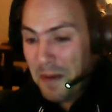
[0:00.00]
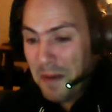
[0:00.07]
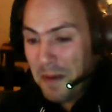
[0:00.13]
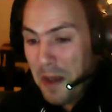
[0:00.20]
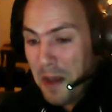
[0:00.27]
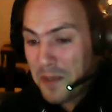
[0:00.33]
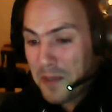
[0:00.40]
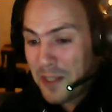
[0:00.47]

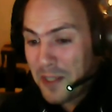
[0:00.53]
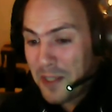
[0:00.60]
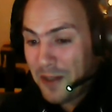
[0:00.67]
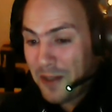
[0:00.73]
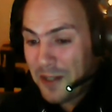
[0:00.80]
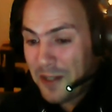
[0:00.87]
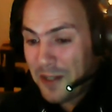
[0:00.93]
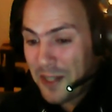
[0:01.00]
I'm
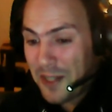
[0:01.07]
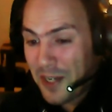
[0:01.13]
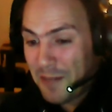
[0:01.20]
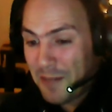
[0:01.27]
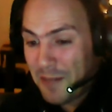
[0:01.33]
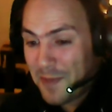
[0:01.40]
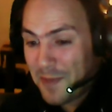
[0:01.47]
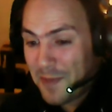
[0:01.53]
still in kind
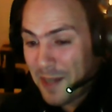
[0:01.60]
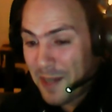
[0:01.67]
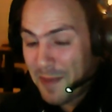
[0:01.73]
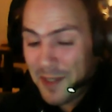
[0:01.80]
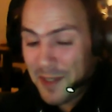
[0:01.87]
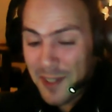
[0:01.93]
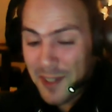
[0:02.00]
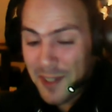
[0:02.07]
of
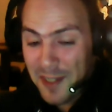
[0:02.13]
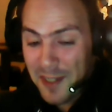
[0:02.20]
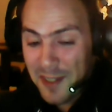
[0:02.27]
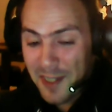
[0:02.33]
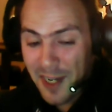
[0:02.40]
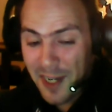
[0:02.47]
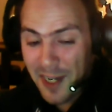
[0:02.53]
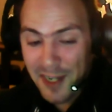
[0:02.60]
semi-stunned
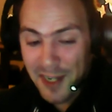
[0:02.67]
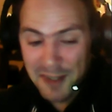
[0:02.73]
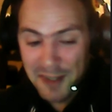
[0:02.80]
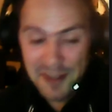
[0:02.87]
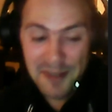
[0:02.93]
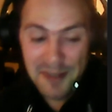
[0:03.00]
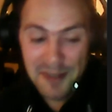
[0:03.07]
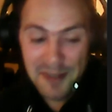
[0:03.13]
silence.